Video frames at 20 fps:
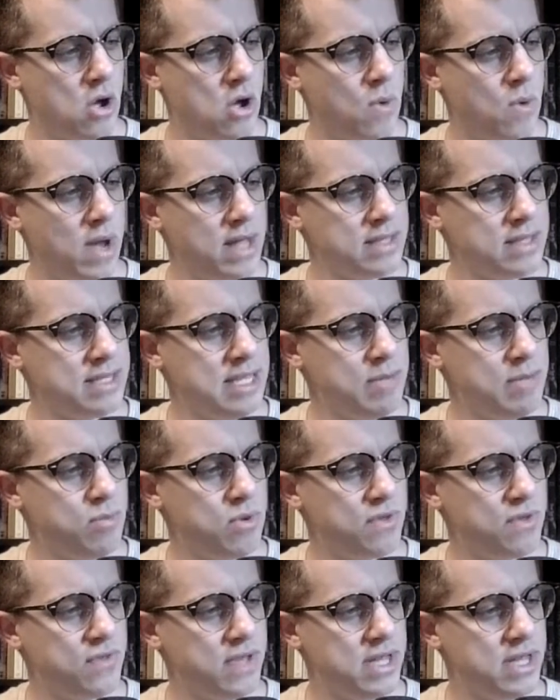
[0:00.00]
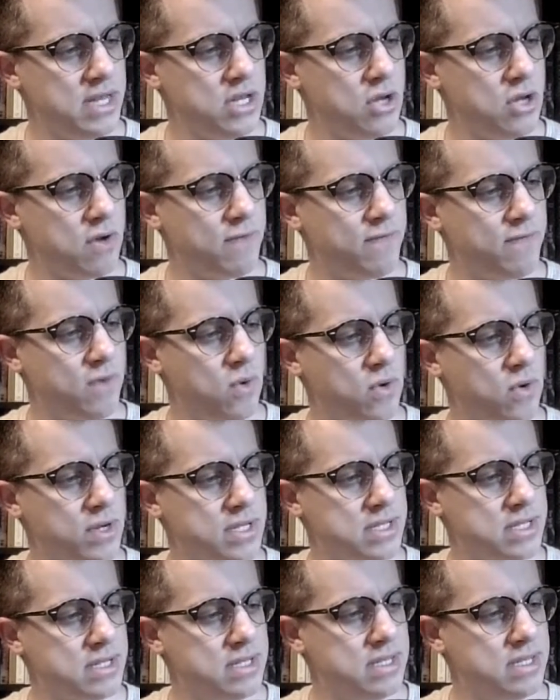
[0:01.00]
While deep within your
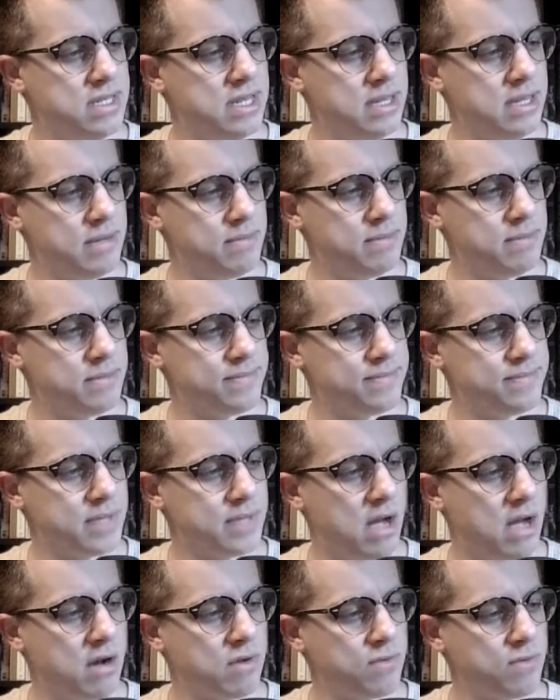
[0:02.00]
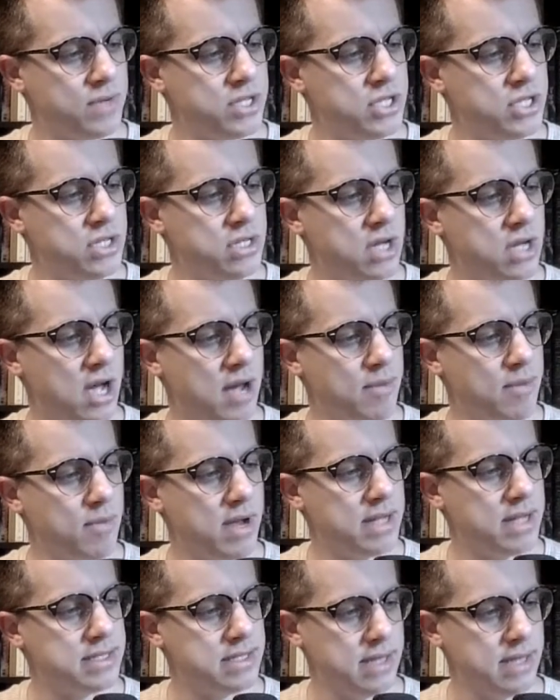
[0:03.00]
forest dim our rigid
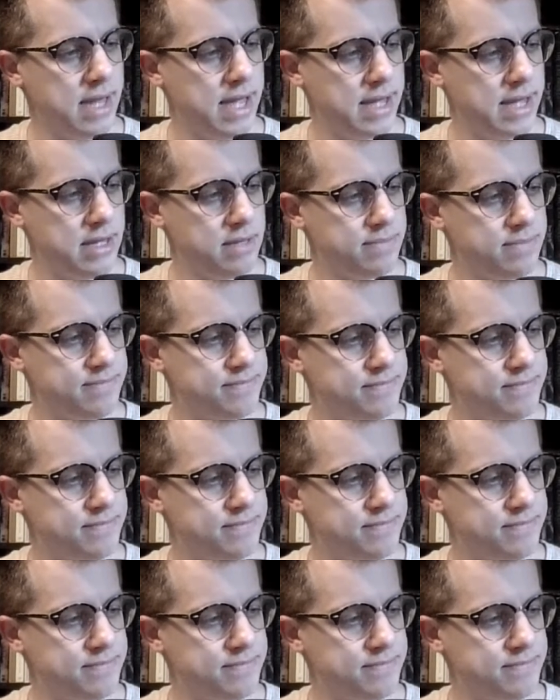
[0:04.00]
comrades lay,